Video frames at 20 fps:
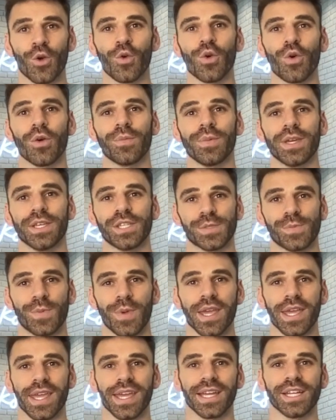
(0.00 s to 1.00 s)
who will be
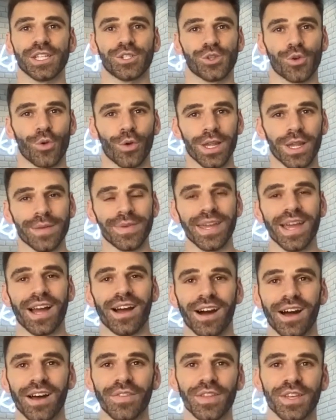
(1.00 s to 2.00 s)
speaking and joining me
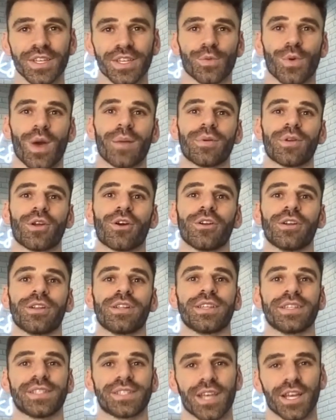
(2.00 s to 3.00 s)
on this webinar to
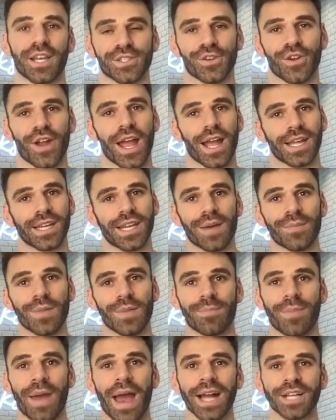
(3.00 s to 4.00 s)
discuss our
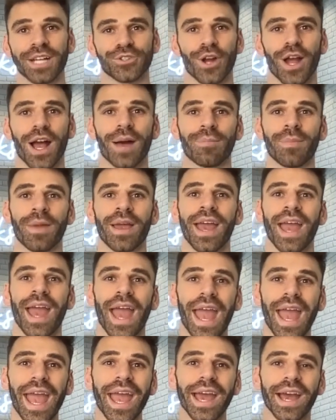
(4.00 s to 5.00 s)
economic backdrop
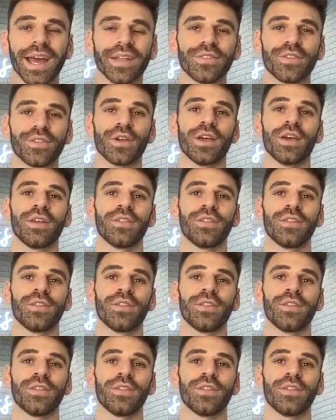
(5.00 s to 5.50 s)
and